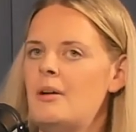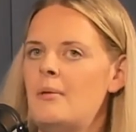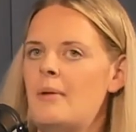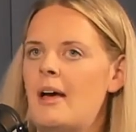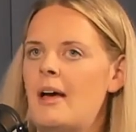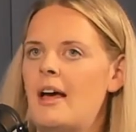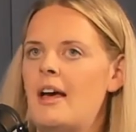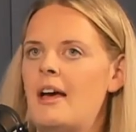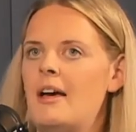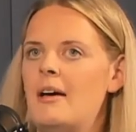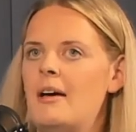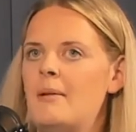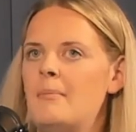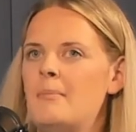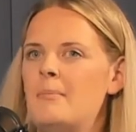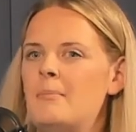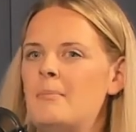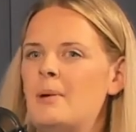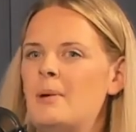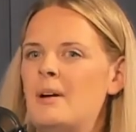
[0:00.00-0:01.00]

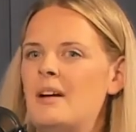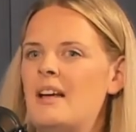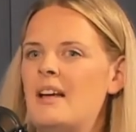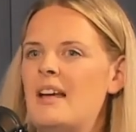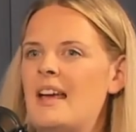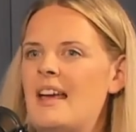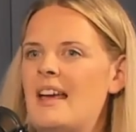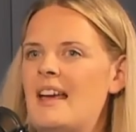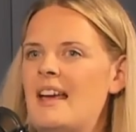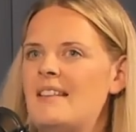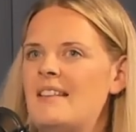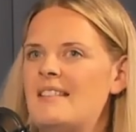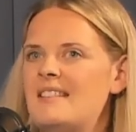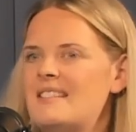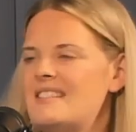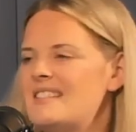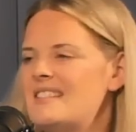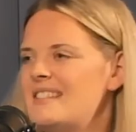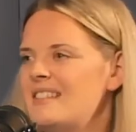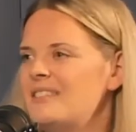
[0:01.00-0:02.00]
But it's
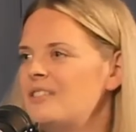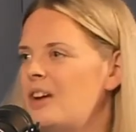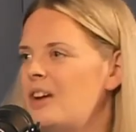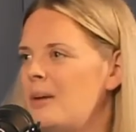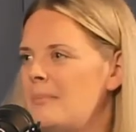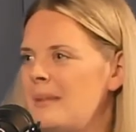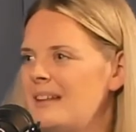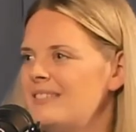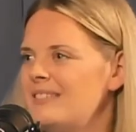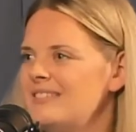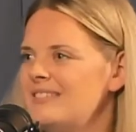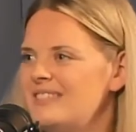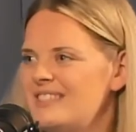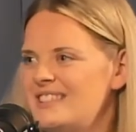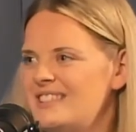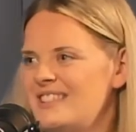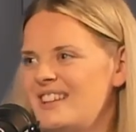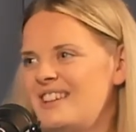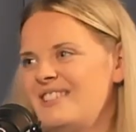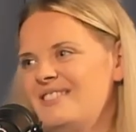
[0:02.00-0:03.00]
still not built,
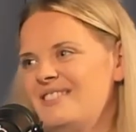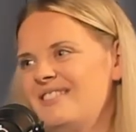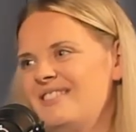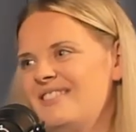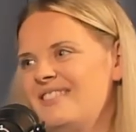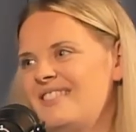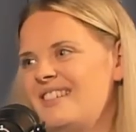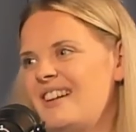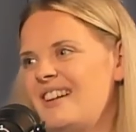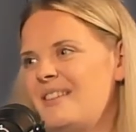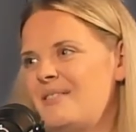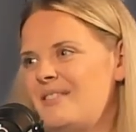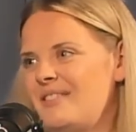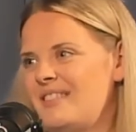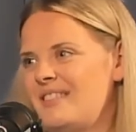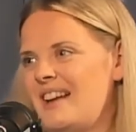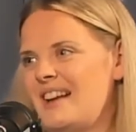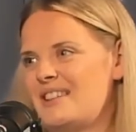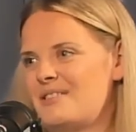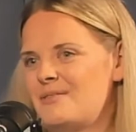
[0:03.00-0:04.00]
so
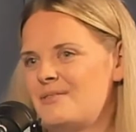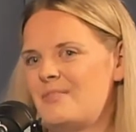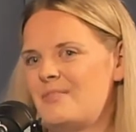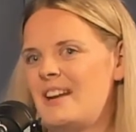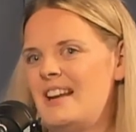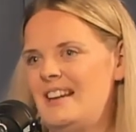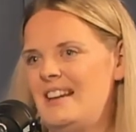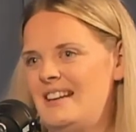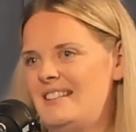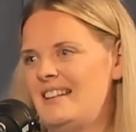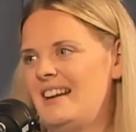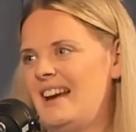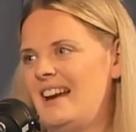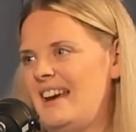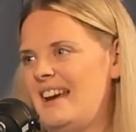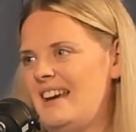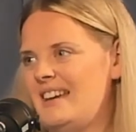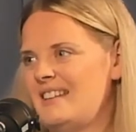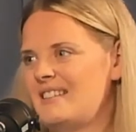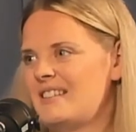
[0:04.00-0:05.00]
that's really
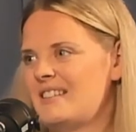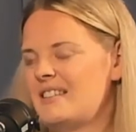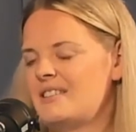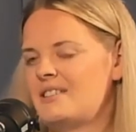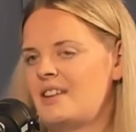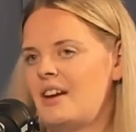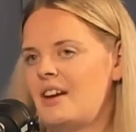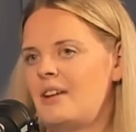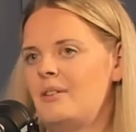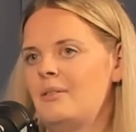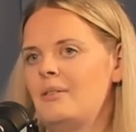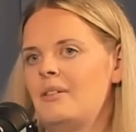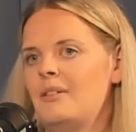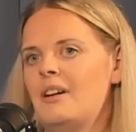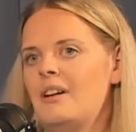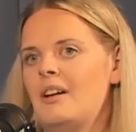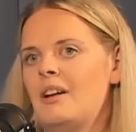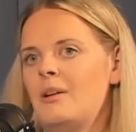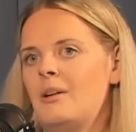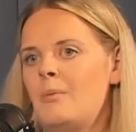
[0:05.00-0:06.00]
delayed. So
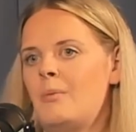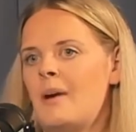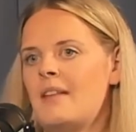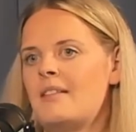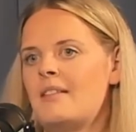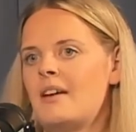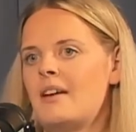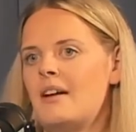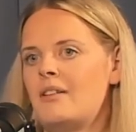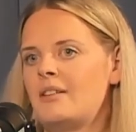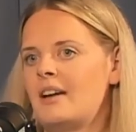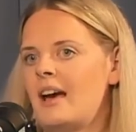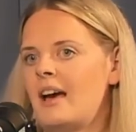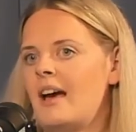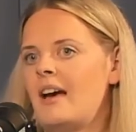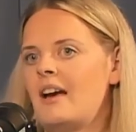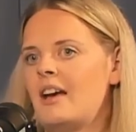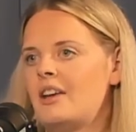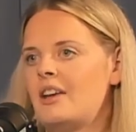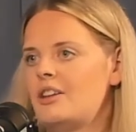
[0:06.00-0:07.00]
whether I'll
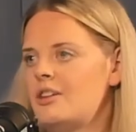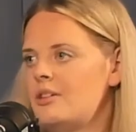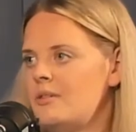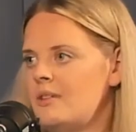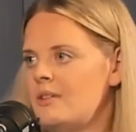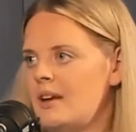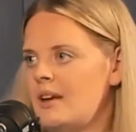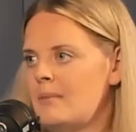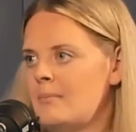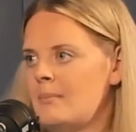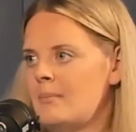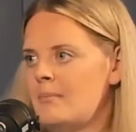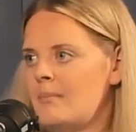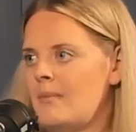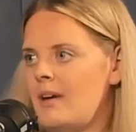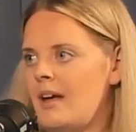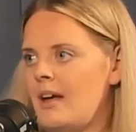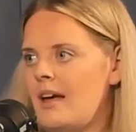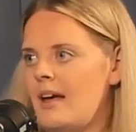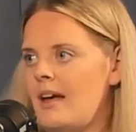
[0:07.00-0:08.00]
get a unit,
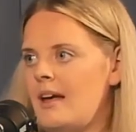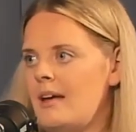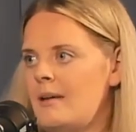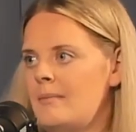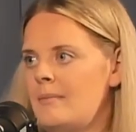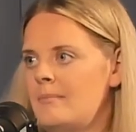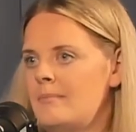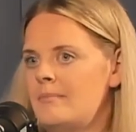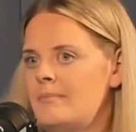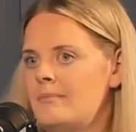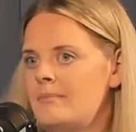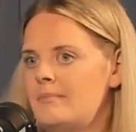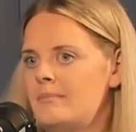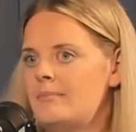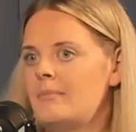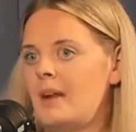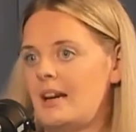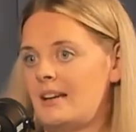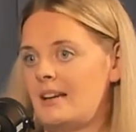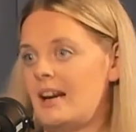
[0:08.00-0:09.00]

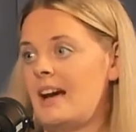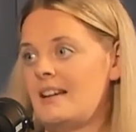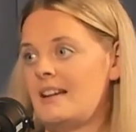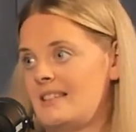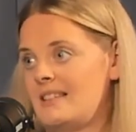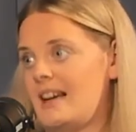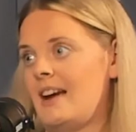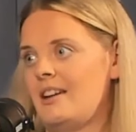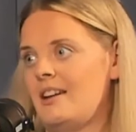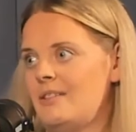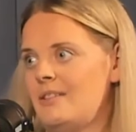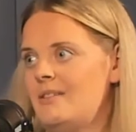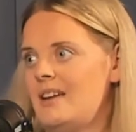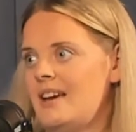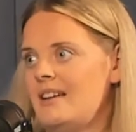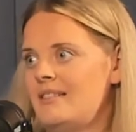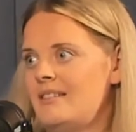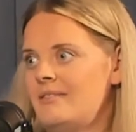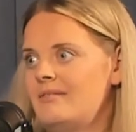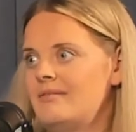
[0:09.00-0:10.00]
I'd like to get a
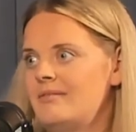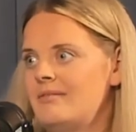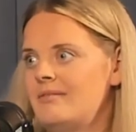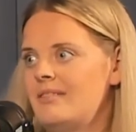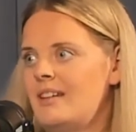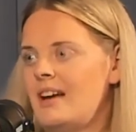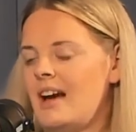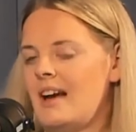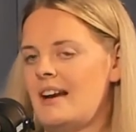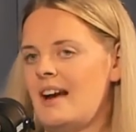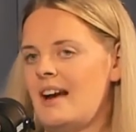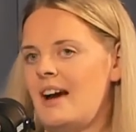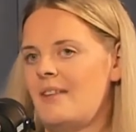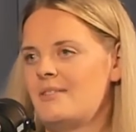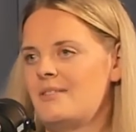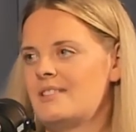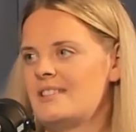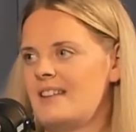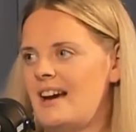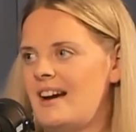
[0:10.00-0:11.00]
unit and have
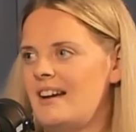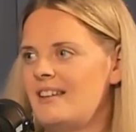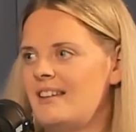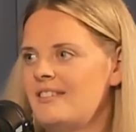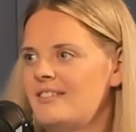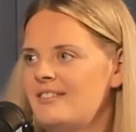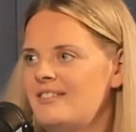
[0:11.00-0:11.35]
staff.